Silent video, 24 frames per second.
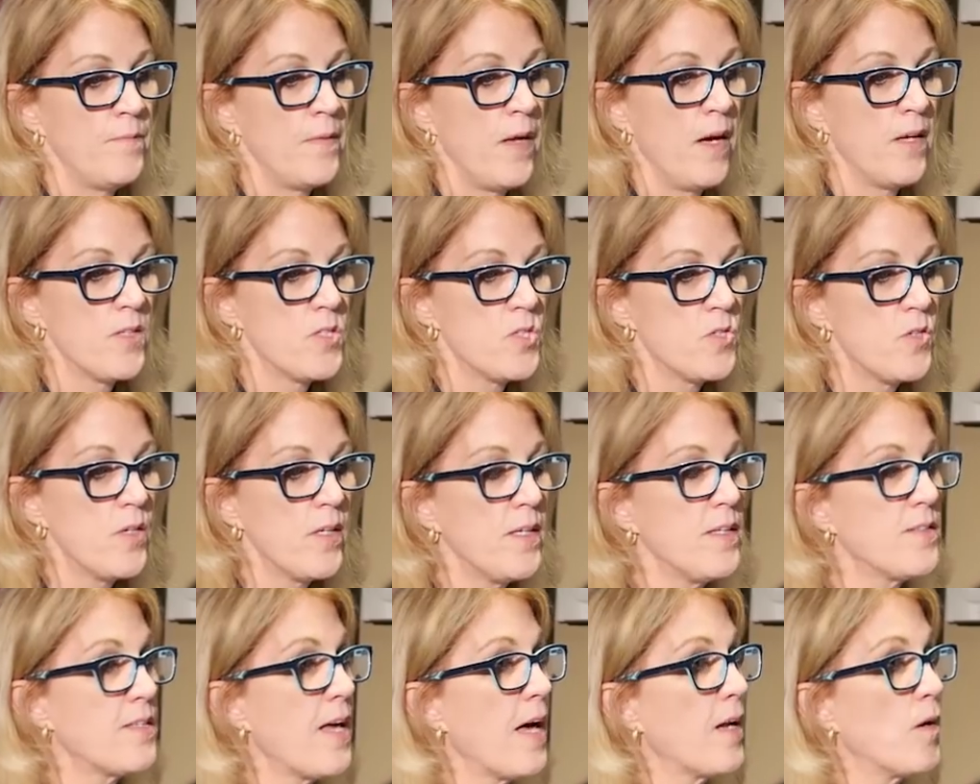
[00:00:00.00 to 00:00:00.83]

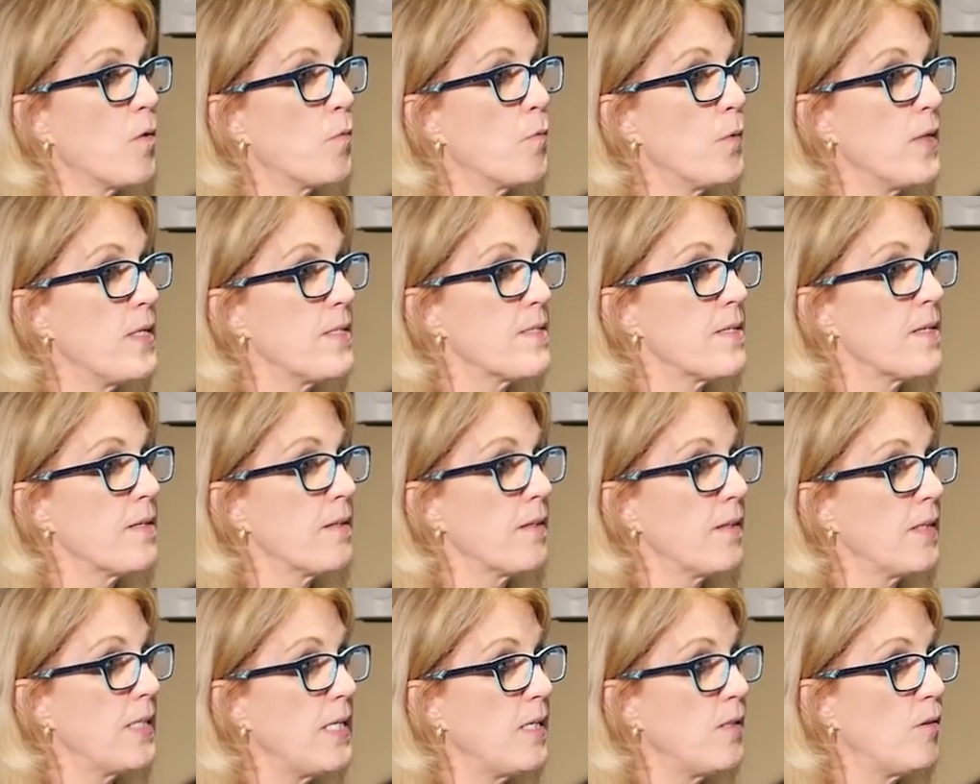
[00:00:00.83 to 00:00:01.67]
Australia's had a
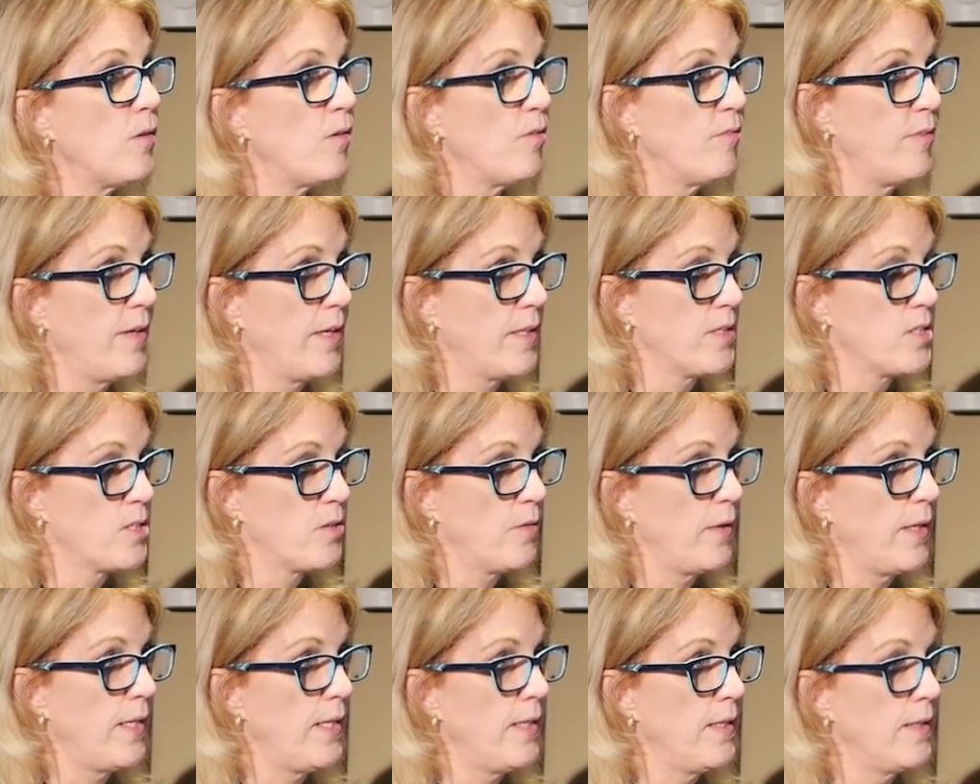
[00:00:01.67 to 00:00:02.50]
recent legal
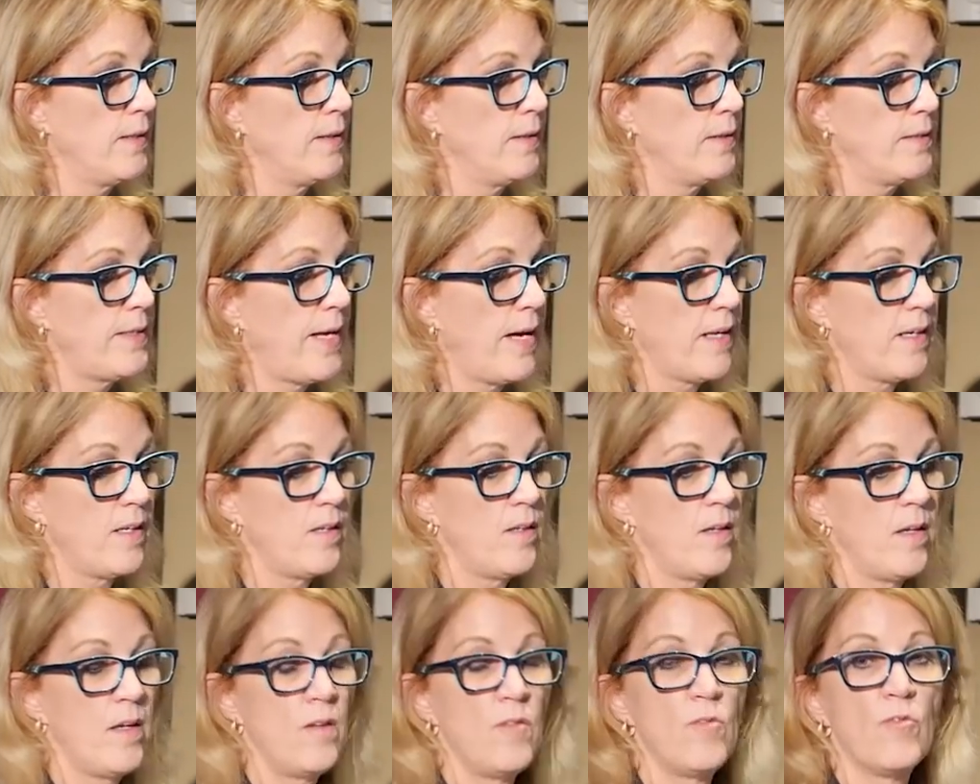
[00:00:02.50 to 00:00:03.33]
victory down
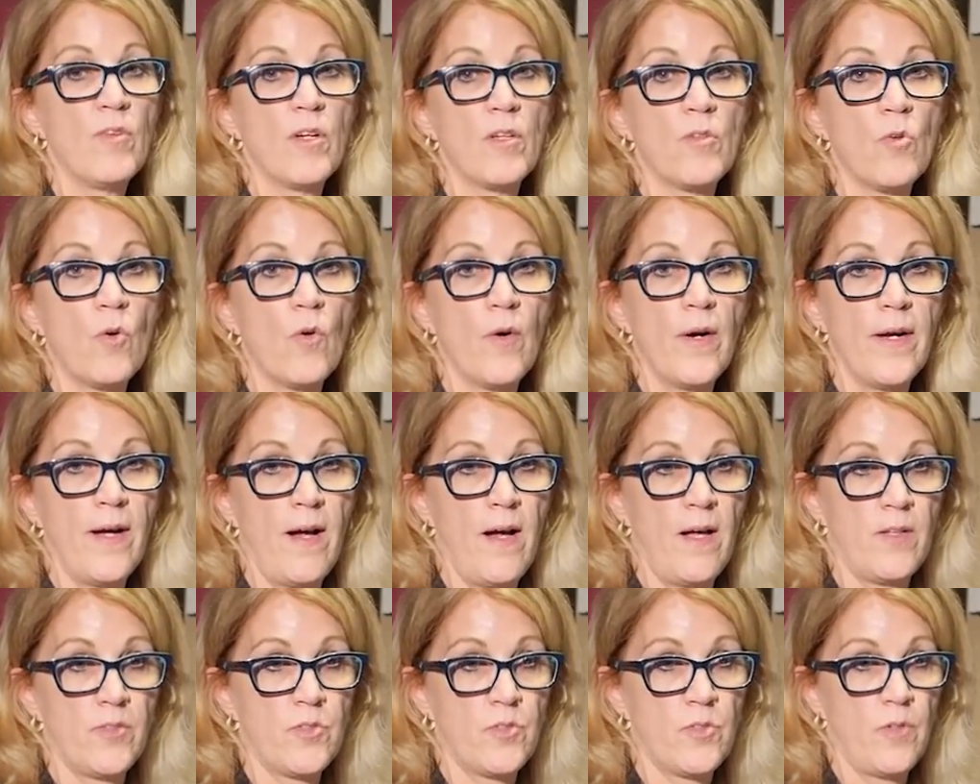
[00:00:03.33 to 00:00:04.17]
in Victoria,
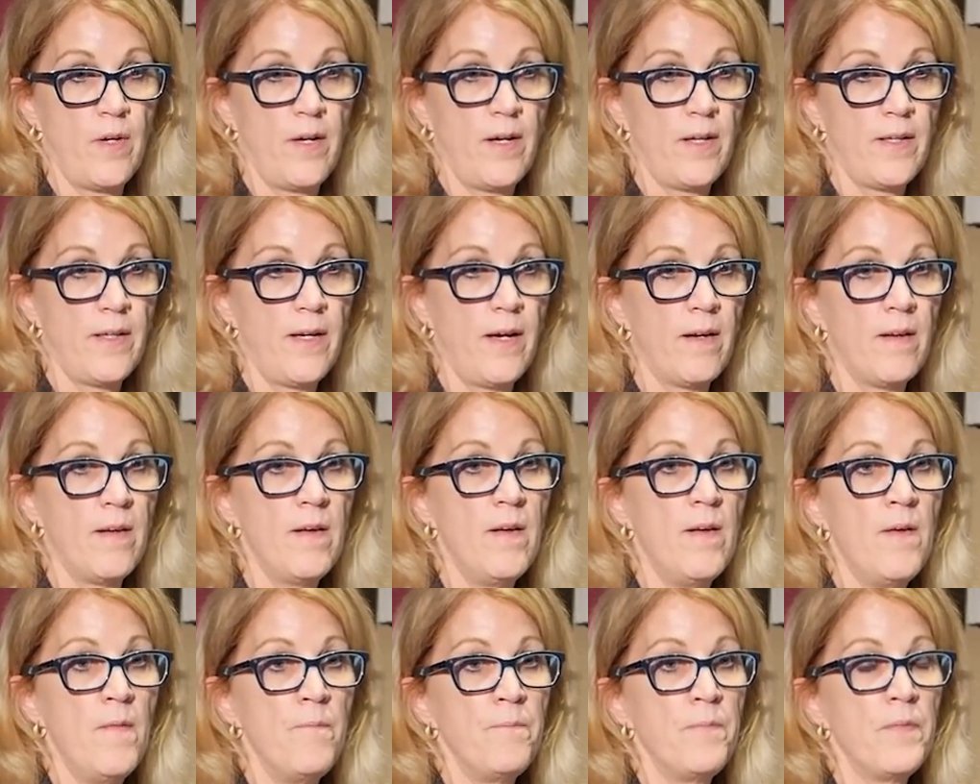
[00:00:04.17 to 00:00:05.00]
Australia.
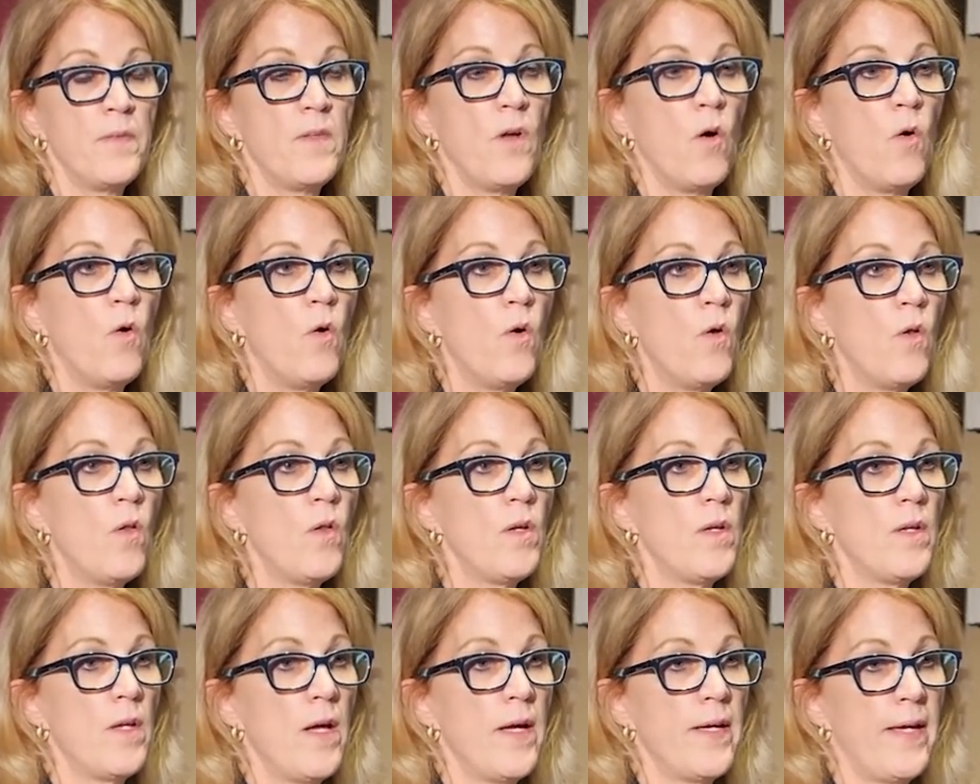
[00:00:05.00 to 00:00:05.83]
The whole,
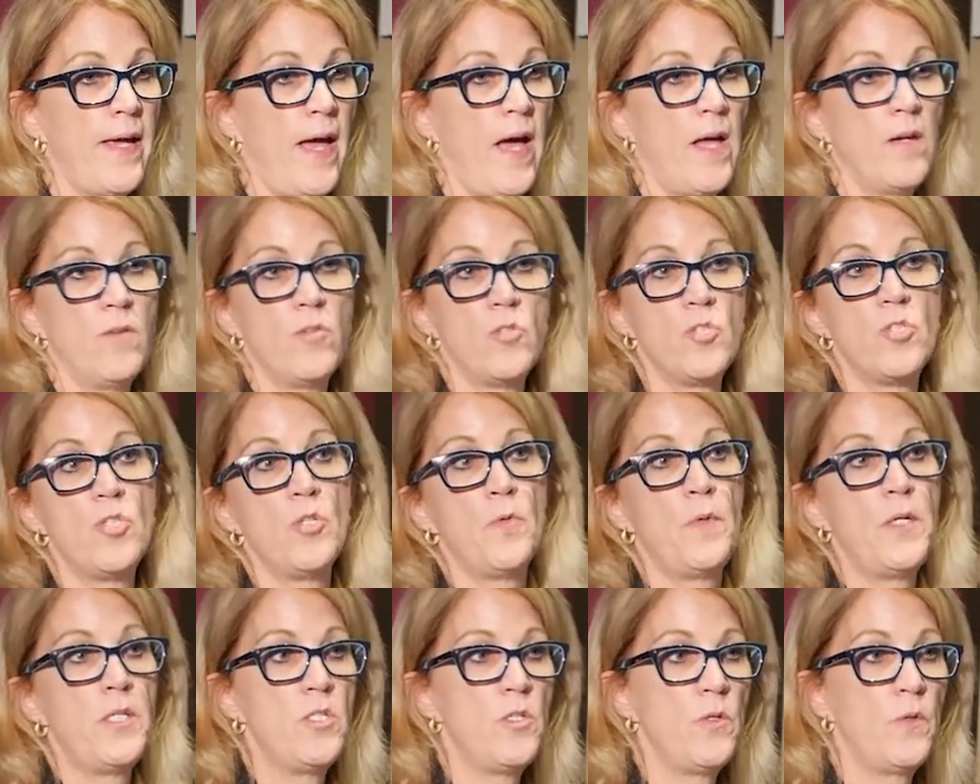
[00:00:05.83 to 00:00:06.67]
again, do
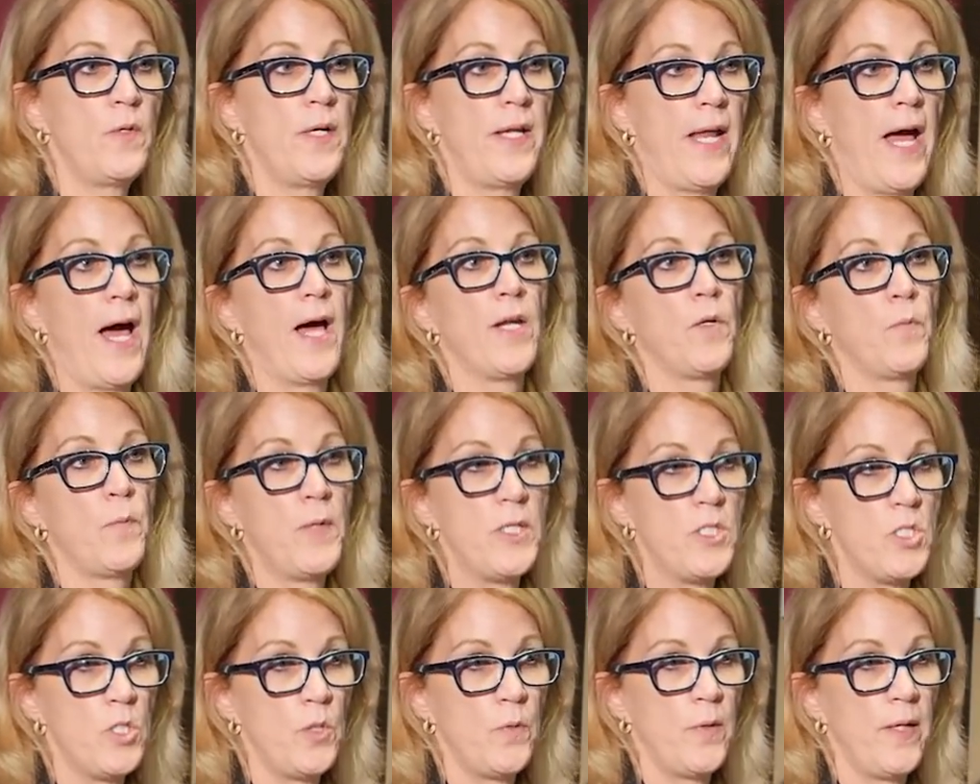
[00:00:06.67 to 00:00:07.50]
we do it? How do we
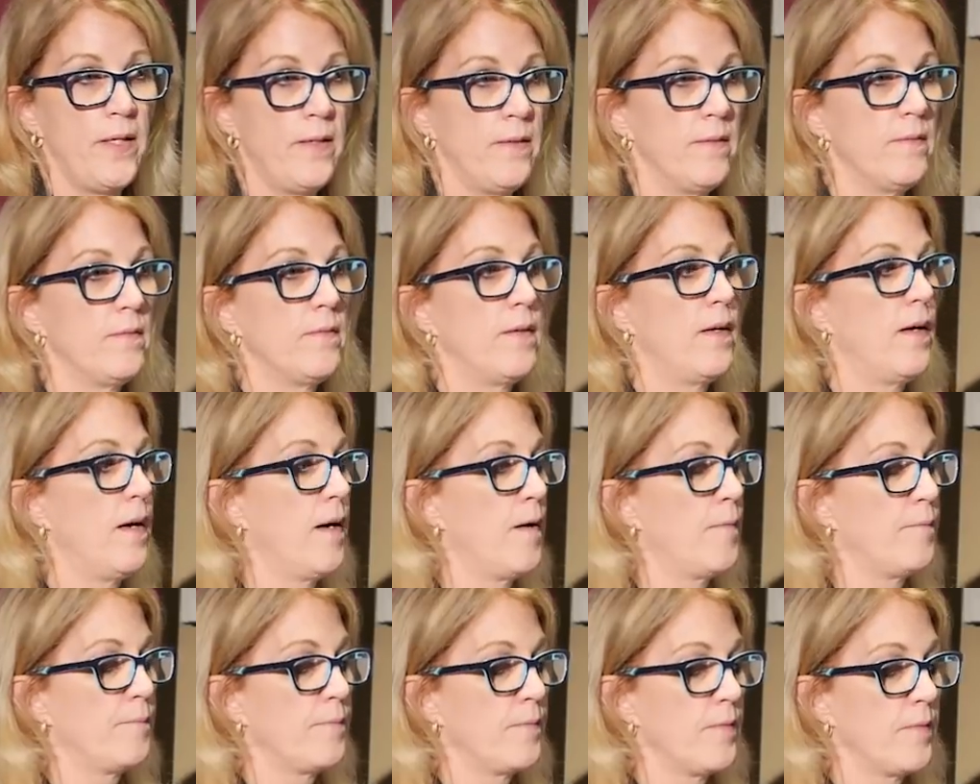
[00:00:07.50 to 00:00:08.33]
do it?
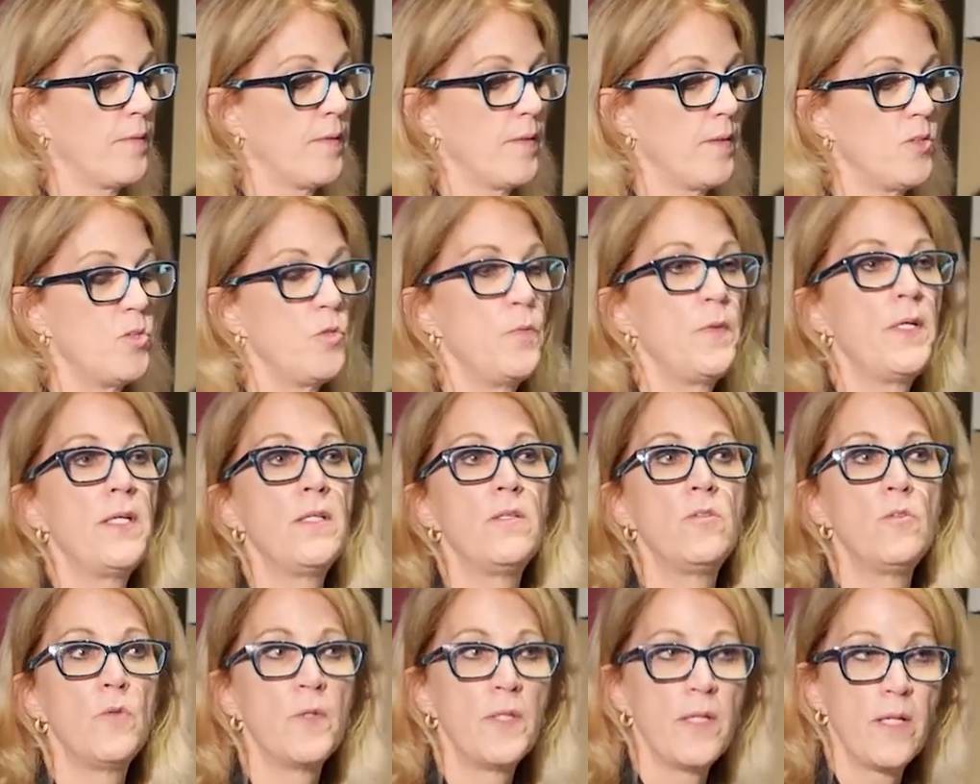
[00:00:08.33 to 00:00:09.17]
Do we
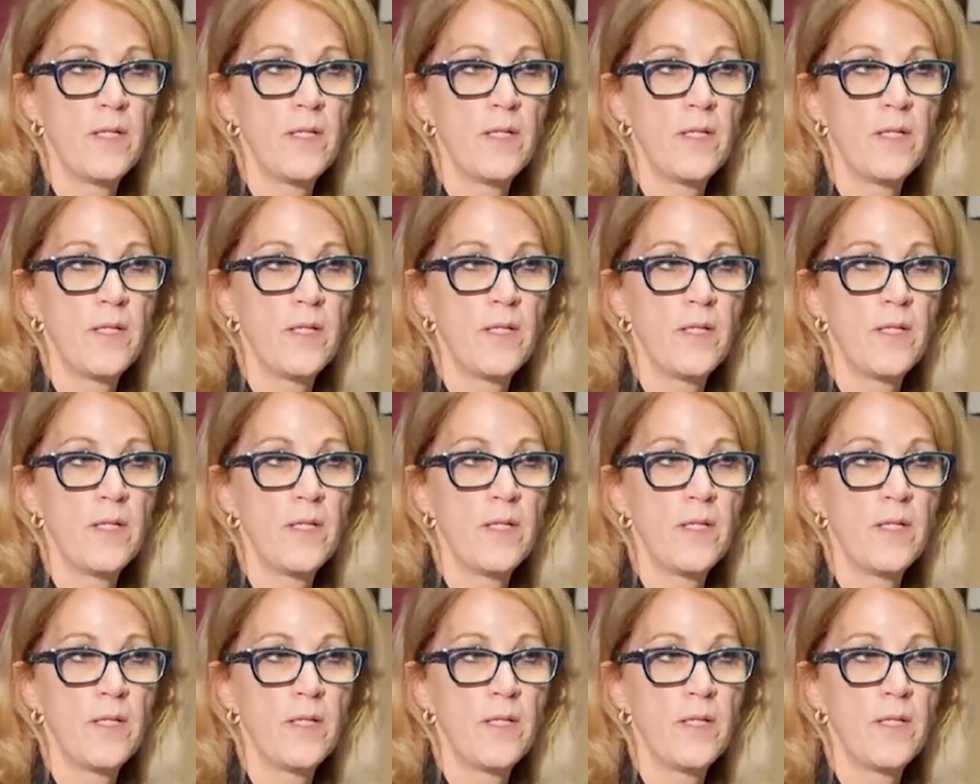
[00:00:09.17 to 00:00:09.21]
do it